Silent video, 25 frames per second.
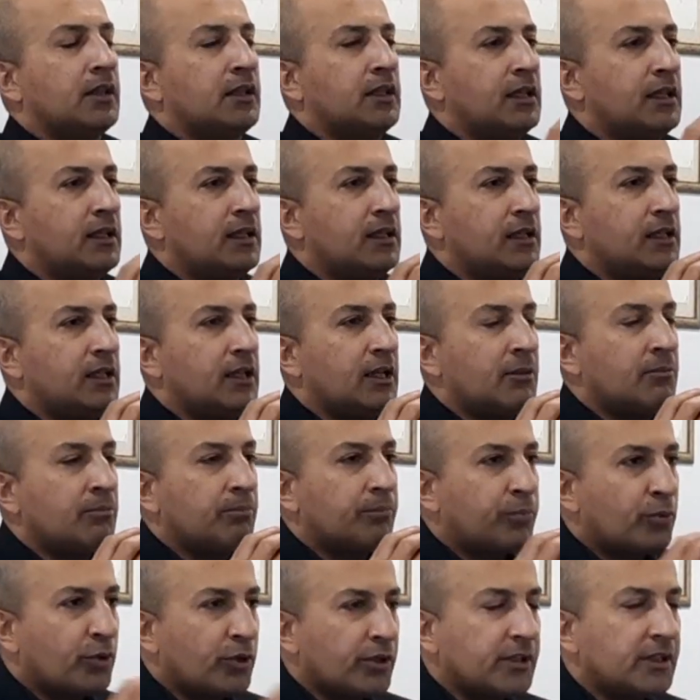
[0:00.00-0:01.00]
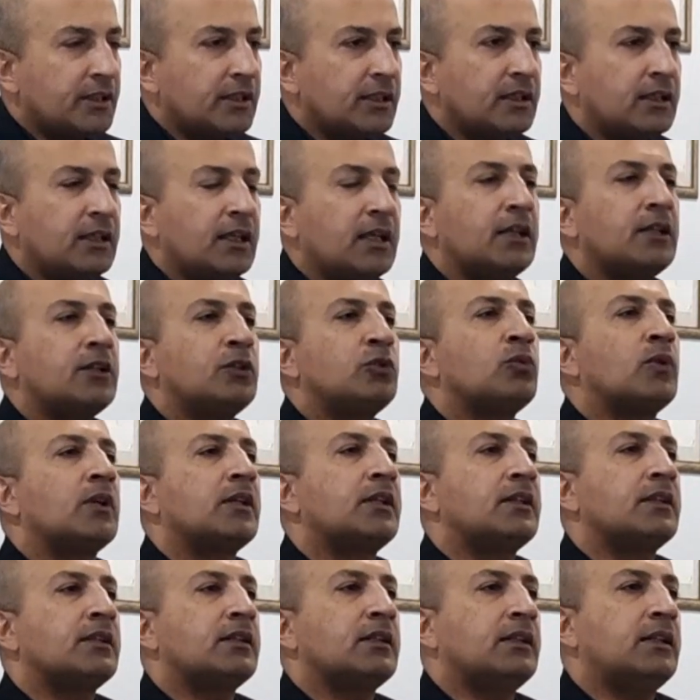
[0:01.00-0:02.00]
The important thing
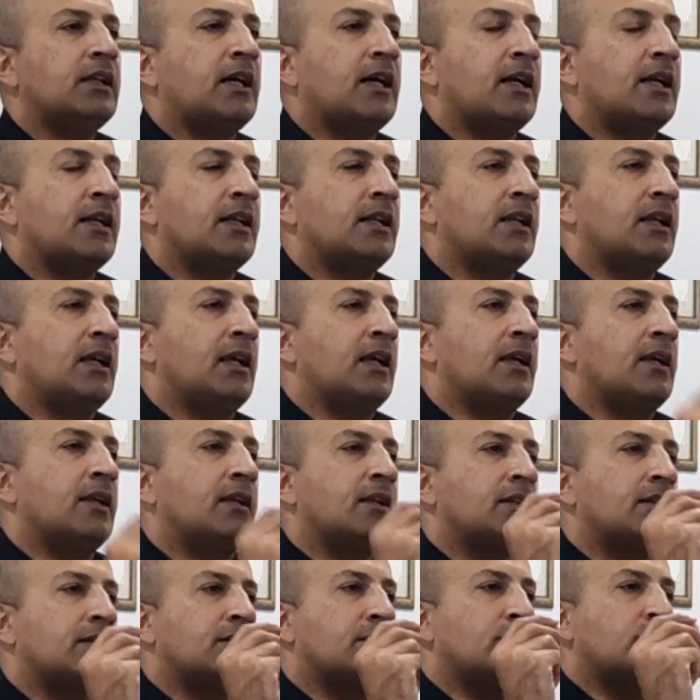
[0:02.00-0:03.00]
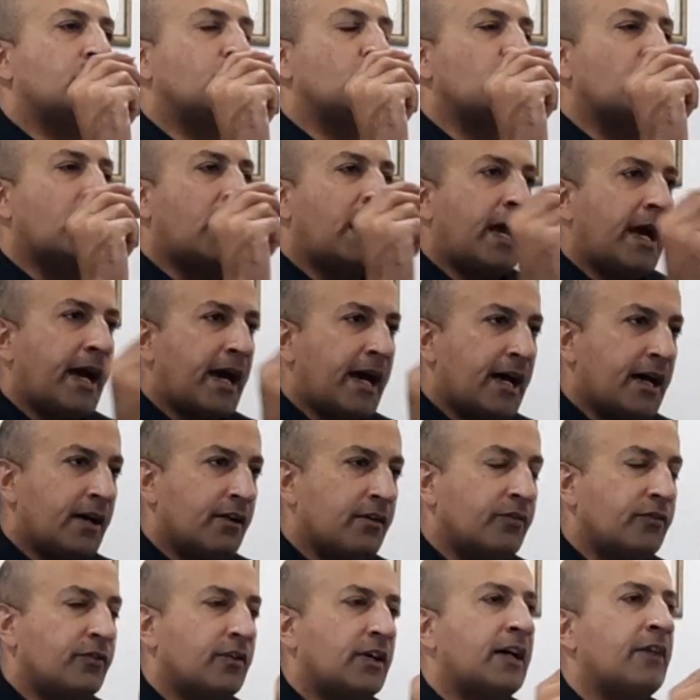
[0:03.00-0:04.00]
to understand is to
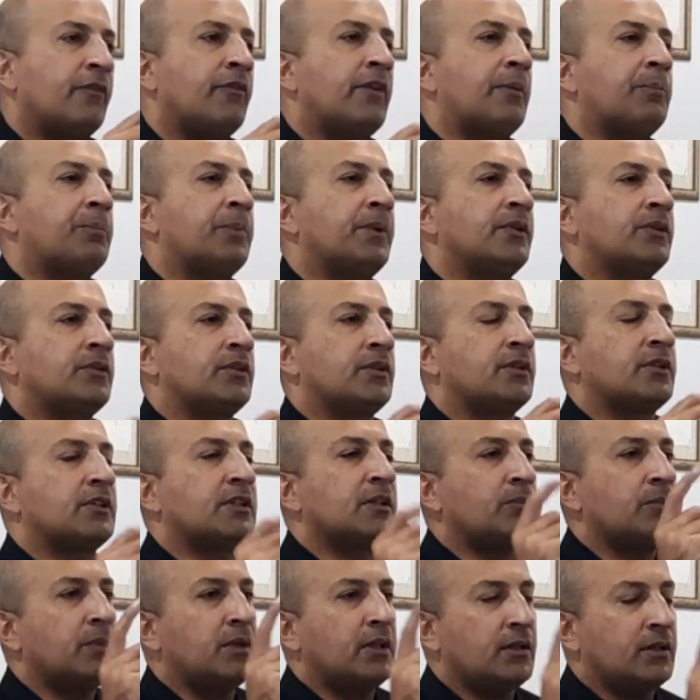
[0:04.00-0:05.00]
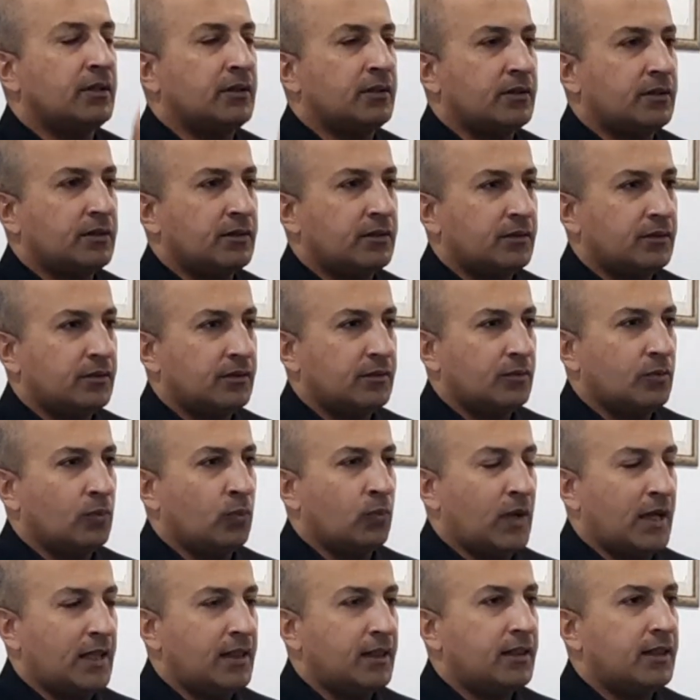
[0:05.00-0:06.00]
have a weapon system is
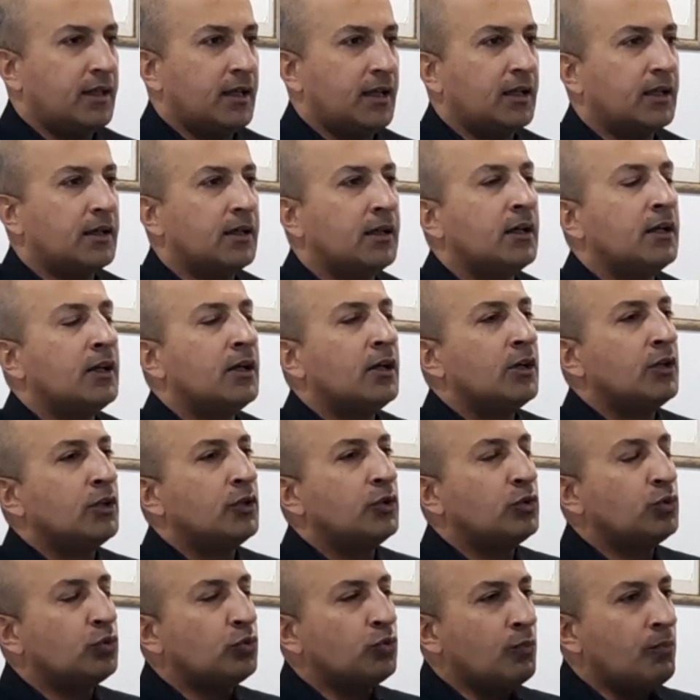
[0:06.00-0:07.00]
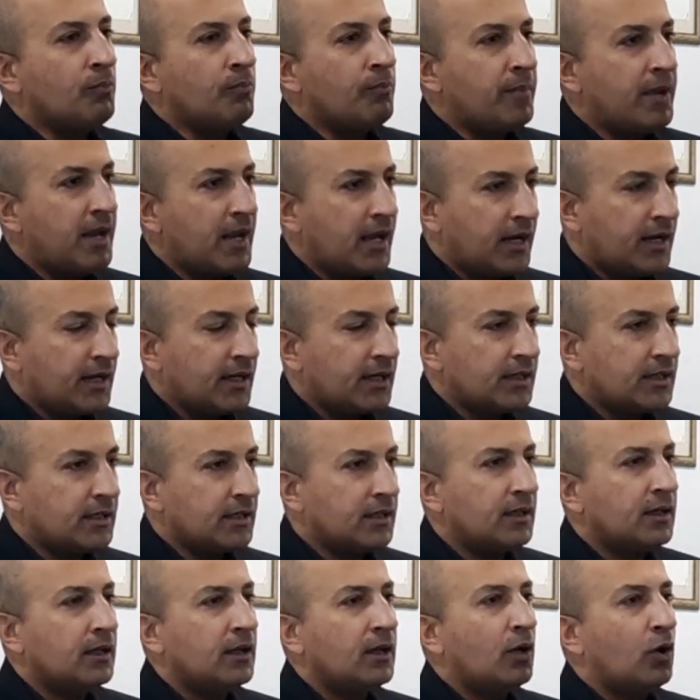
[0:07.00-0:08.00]
one thing, to make
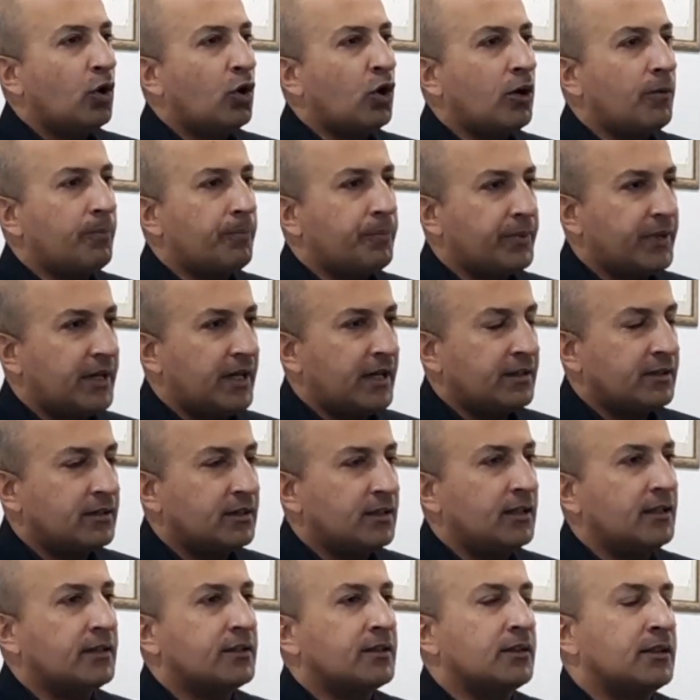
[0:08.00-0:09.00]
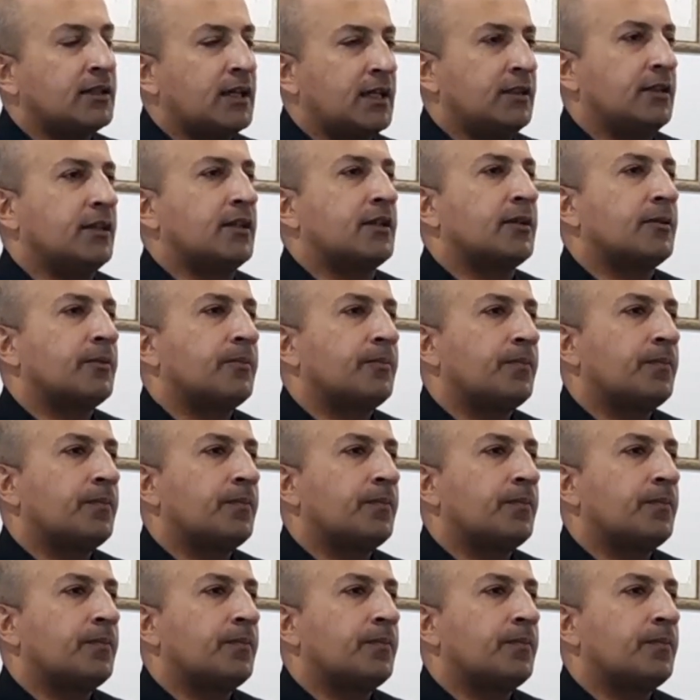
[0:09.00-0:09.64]
it operational is another.